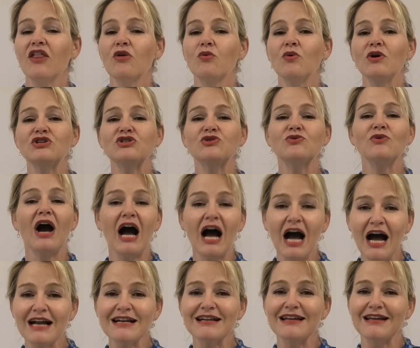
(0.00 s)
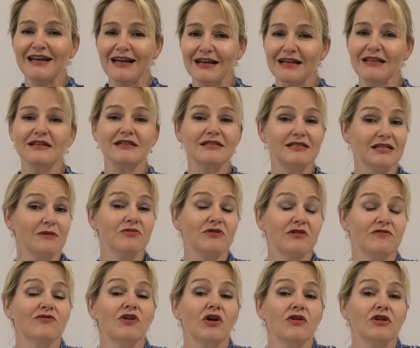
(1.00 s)
otherwise you aren't getting the
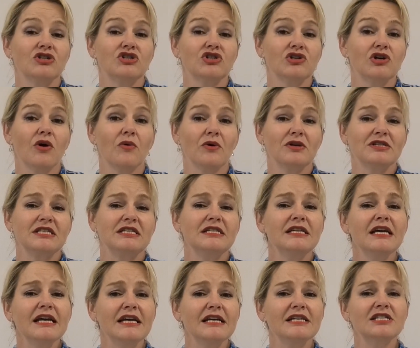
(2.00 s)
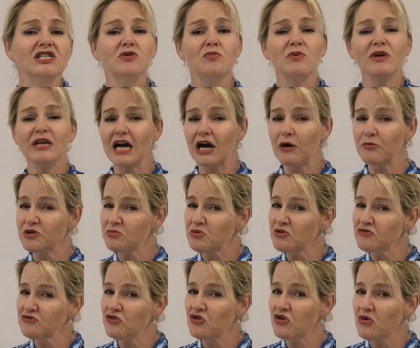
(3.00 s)
depth of knowledge you're going to need to be able to
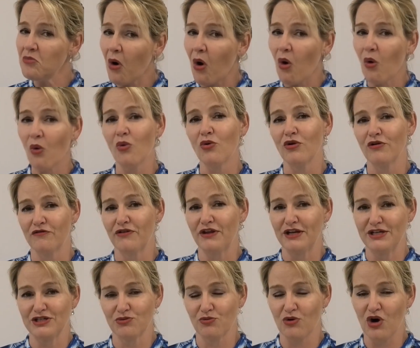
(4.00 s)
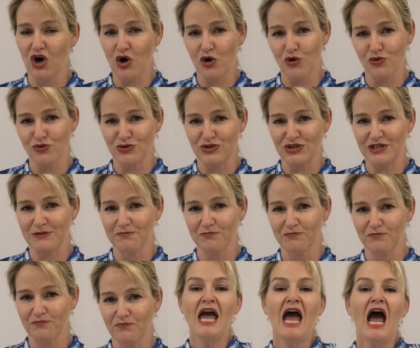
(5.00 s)
perform all of these roles.
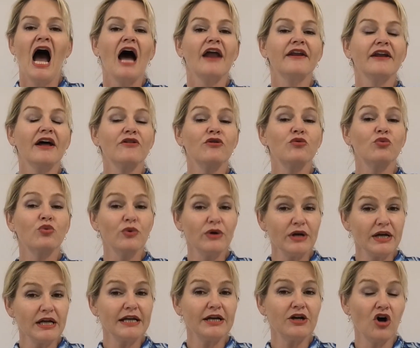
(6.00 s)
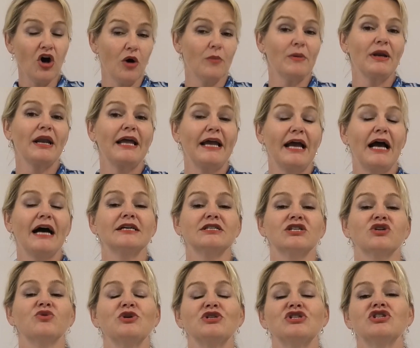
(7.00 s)
Another really commonly
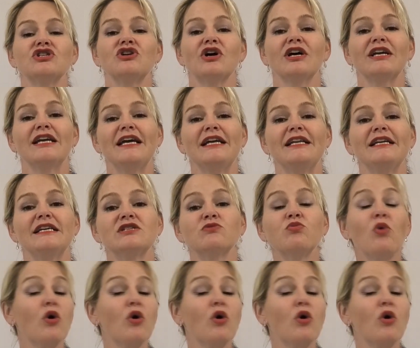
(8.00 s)
asked question I get is,